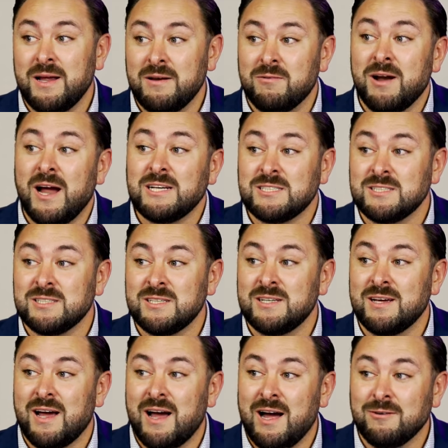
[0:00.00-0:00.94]
in
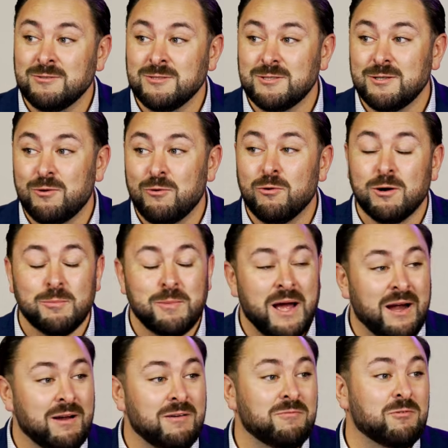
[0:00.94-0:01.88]
wrestling, I was the
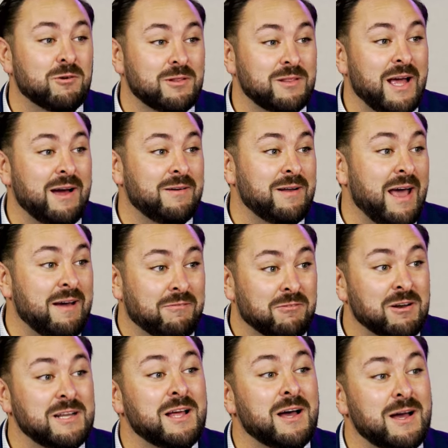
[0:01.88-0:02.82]
quarterback on fourth down
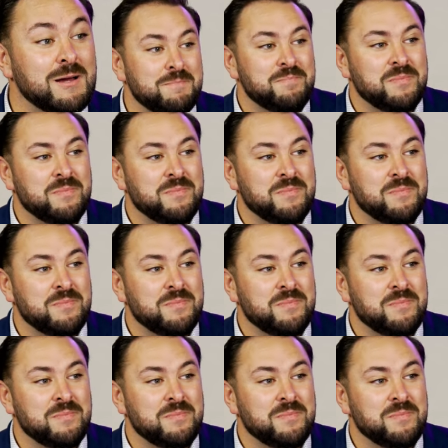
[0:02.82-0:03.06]
every time.